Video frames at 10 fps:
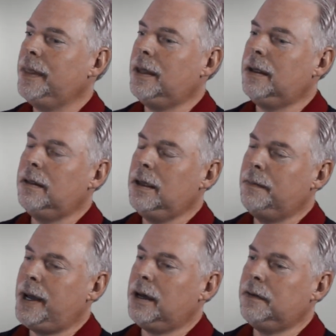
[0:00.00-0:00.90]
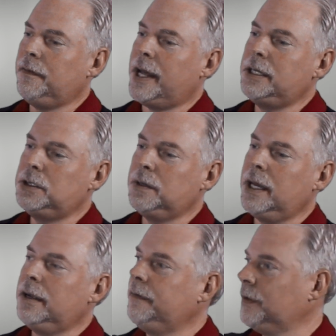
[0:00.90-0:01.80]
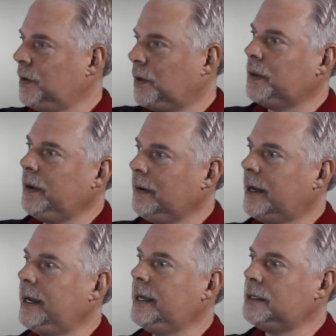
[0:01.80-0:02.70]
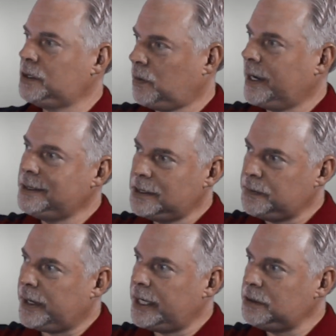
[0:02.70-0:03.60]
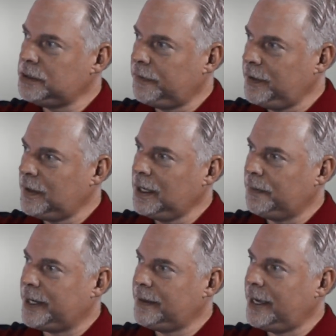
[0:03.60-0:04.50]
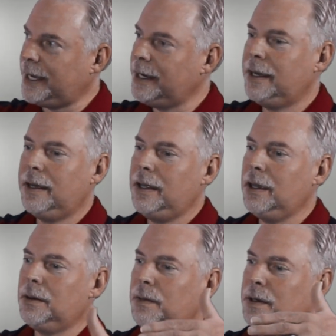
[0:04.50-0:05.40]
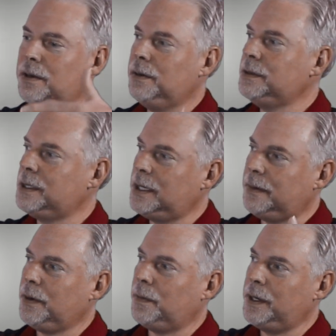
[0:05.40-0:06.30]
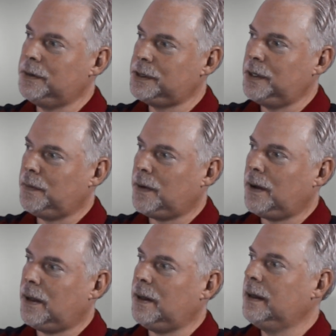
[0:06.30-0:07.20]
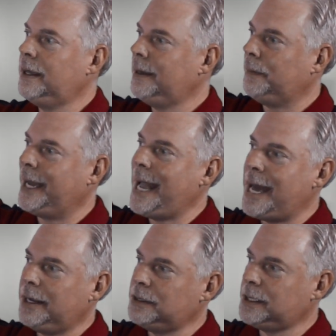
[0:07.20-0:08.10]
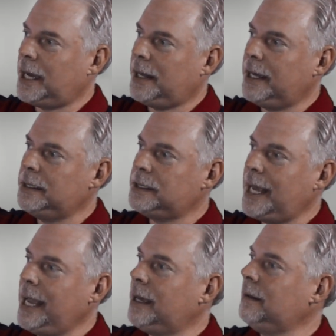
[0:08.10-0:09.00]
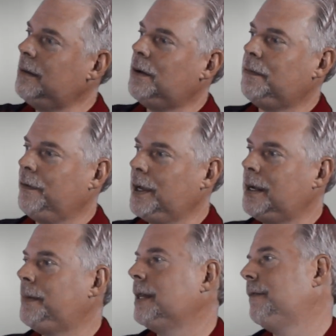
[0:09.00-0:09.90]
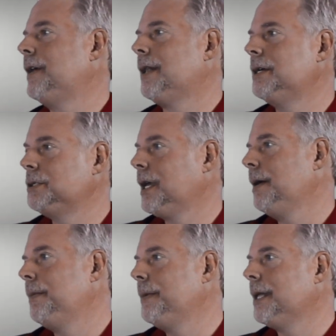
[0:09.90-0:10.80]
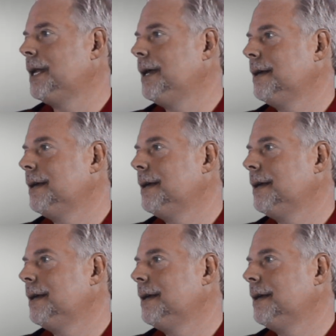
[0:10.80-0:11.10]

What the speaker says: the amount of light you're getting for the hole you're cutting is twice as much. So if you think about that, you could reduce the number of windows in the wall by adding skylights, and don't forget about the ventilation capability.